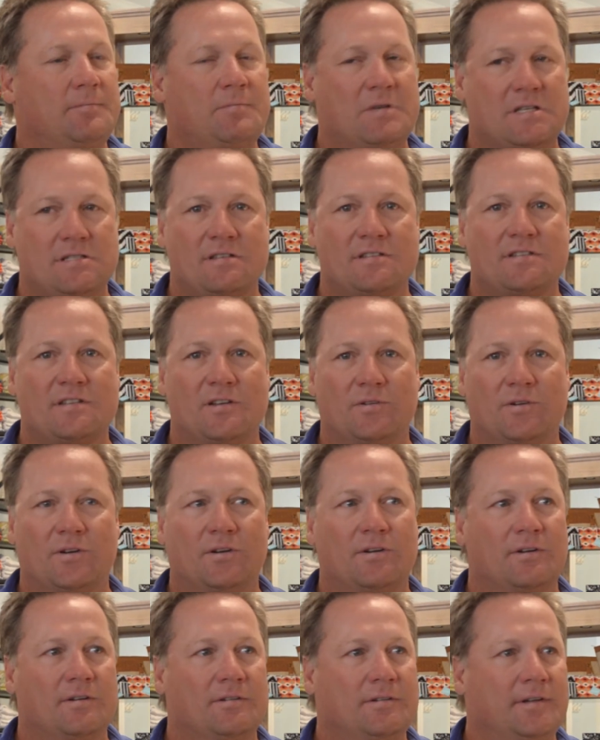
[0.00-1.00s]
business
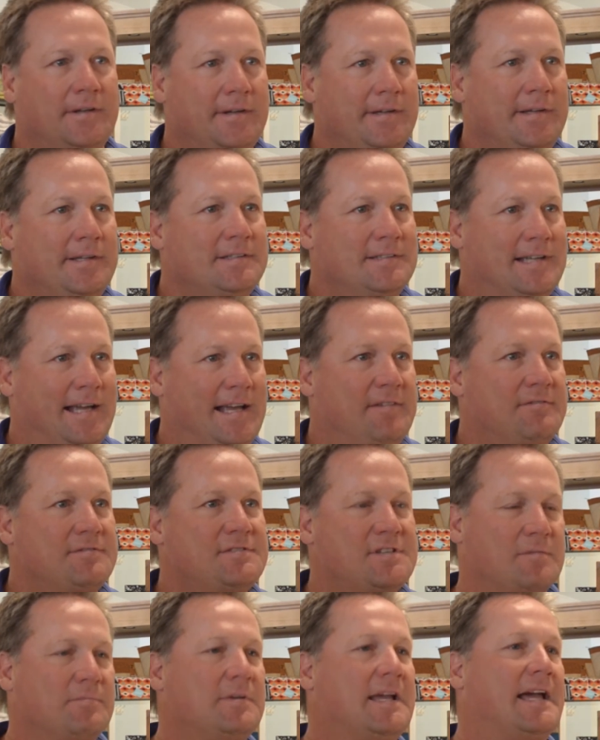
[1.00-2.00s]
owner to have
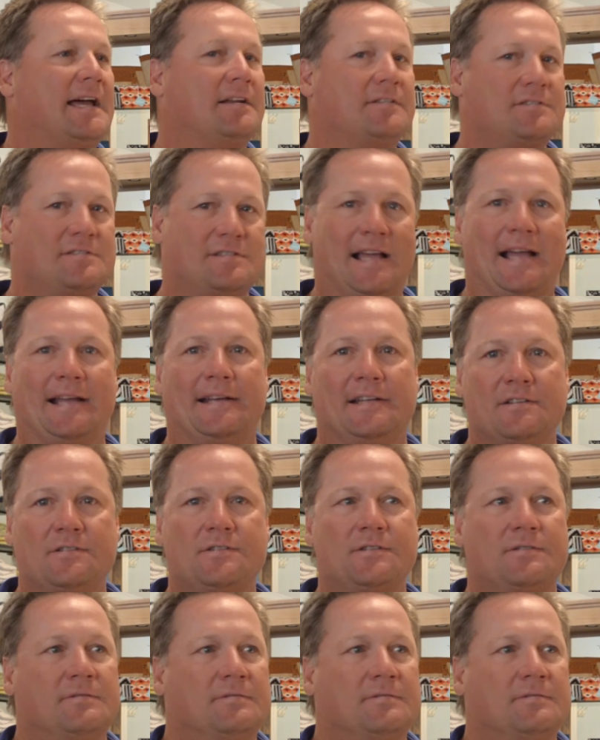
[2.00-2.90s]
some kind of signage,